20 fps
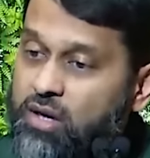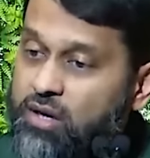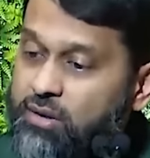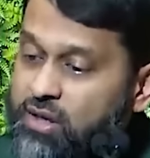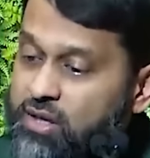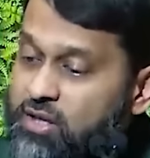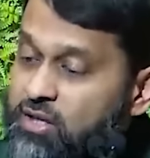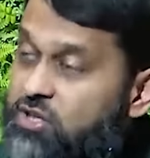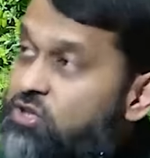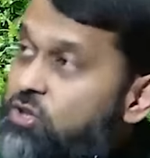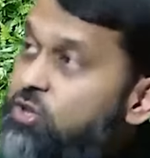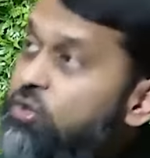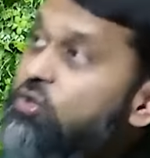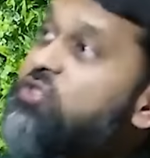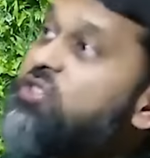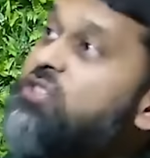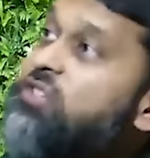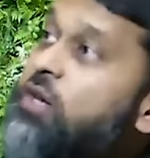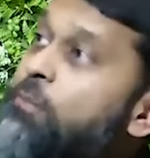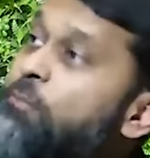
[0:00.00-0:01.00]

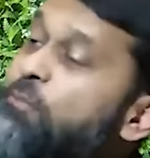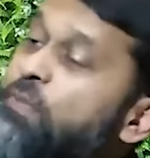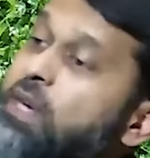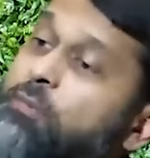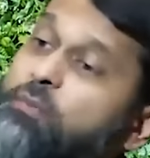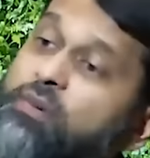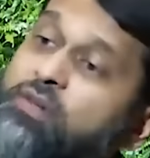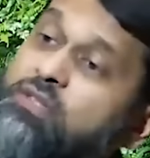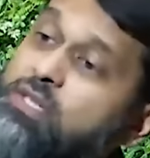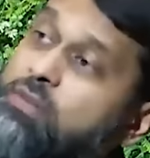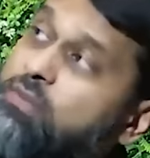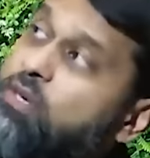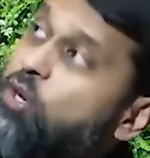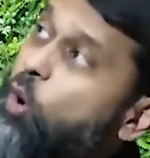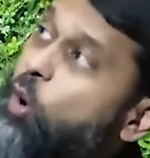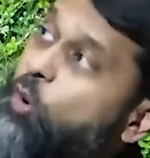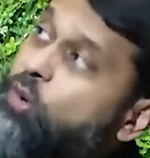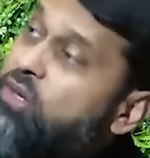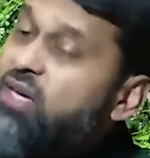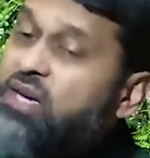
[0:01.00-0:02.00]
considers some people to be
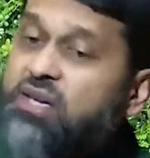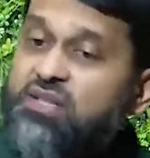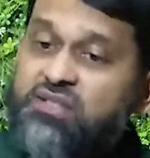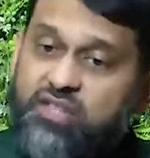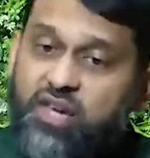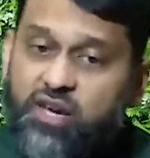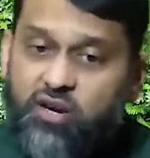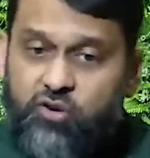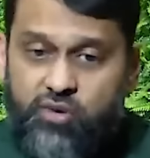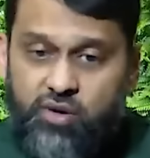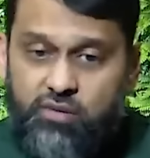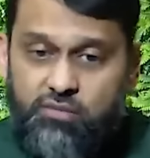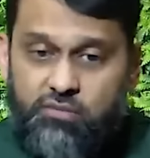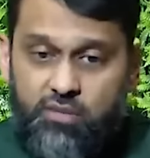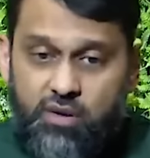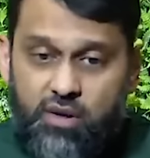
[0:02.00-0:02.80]
holy and sacred.